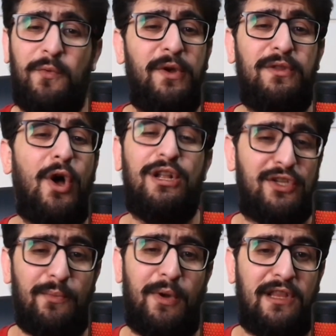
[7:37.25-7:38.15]
we would
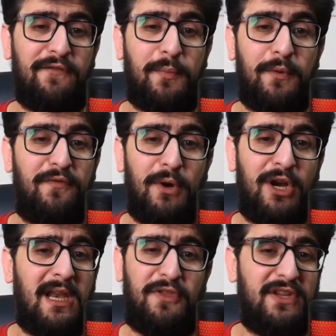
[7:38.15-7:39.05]
also bought Liverpool Football
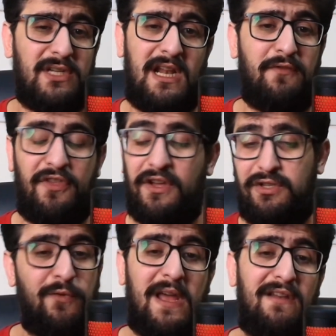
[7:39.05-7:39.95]
Club 2011,
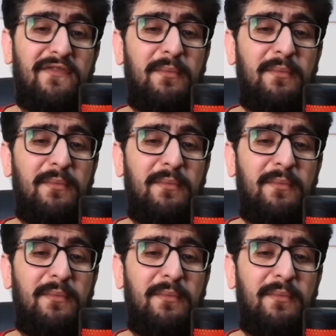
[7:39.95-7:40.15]
2012,